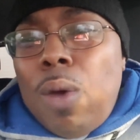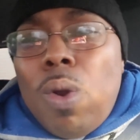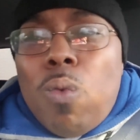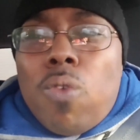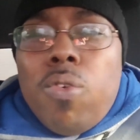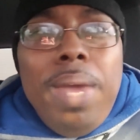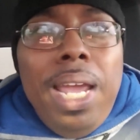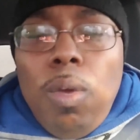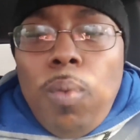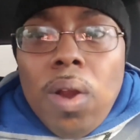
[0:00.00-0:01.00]
I want to work from
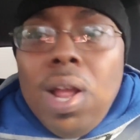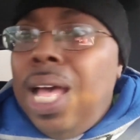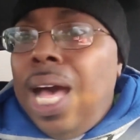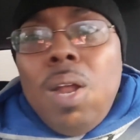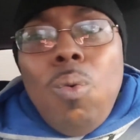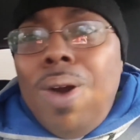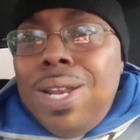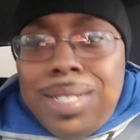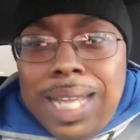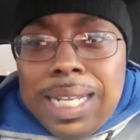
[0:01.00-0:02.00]
anywhere. I don't
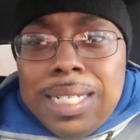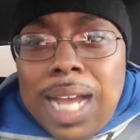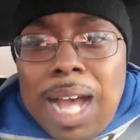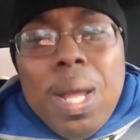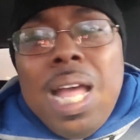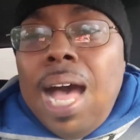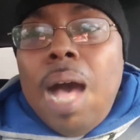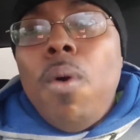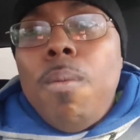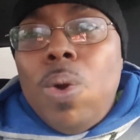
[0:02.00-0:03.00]
want a second job.
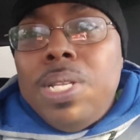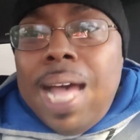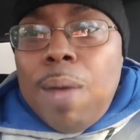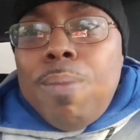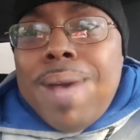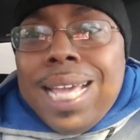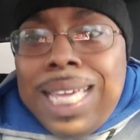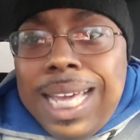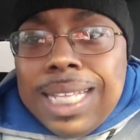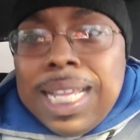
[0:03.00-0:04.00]
I want more time with my
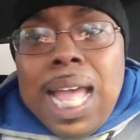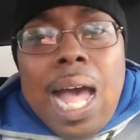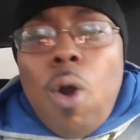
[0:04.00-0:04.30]
kids.